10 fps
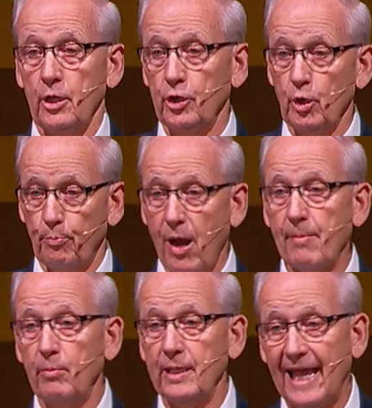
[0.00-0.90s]
you
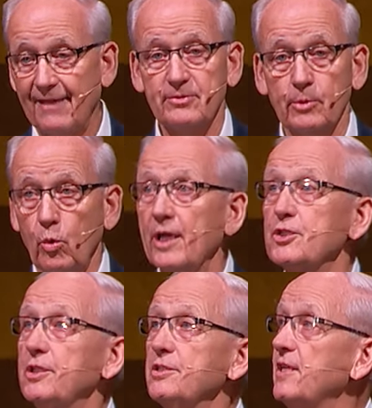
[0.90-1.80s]
probably have some
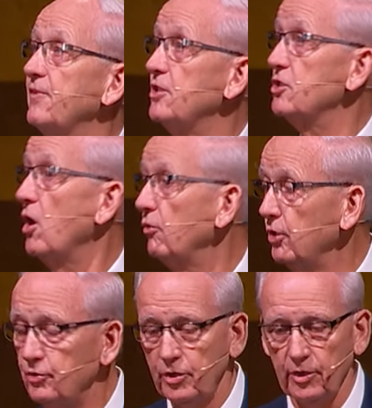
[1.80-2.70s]
questions if this is all
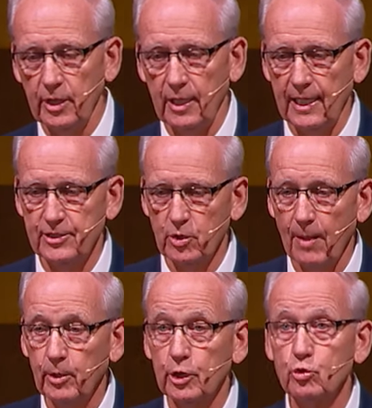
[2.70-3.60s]
new to you, and so
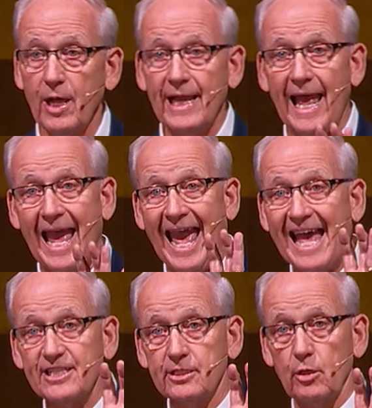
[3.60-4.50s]
I'm going to try to
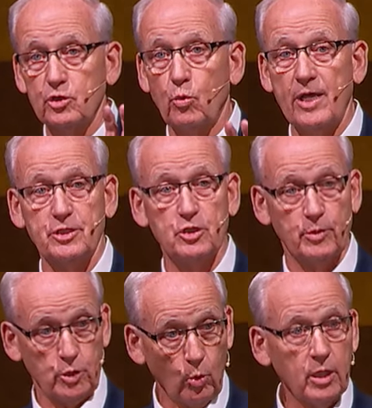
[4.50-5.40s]
ask those questions
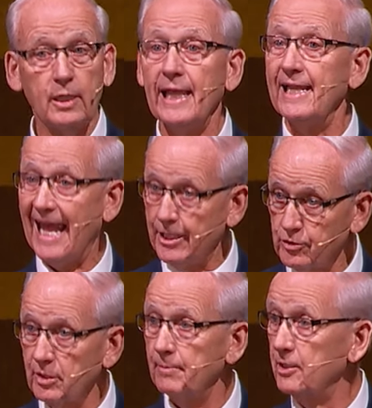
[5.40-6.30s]
rhetorically and
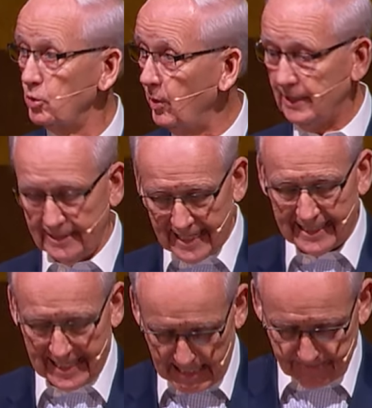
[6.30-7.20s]
answer them as quickly as I
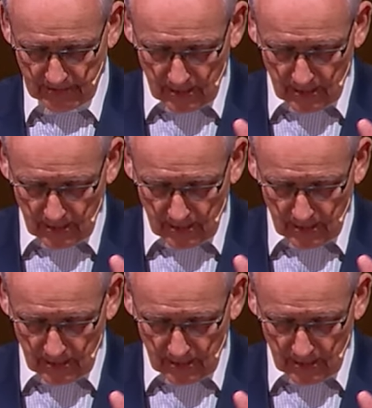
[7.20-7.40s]
can.